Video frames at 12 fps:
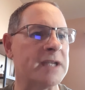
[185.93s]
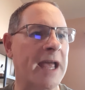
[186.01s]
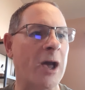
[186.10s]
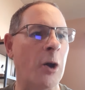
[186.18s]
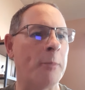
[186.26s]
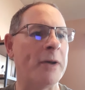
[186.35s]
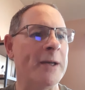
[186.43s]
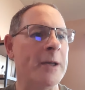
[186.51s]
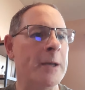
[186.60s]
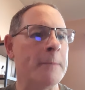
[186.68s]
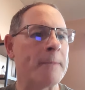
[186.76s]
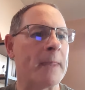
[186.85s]
Help,
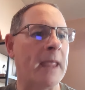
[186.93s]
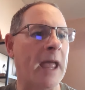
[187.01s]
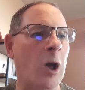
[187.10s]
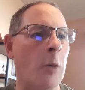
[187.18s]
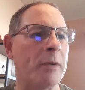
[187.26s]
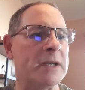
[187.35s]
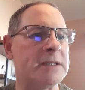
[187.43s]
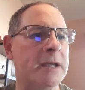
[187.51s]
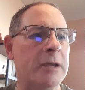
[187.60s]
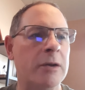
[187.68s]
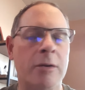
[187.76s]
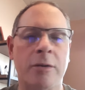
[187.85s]
help us
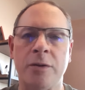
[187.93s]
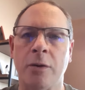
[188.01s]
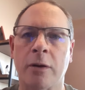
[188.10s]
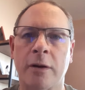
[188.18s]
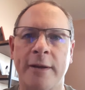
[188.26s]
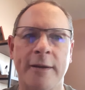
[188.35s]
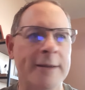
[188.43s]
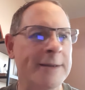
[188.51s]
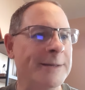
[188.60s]
hear your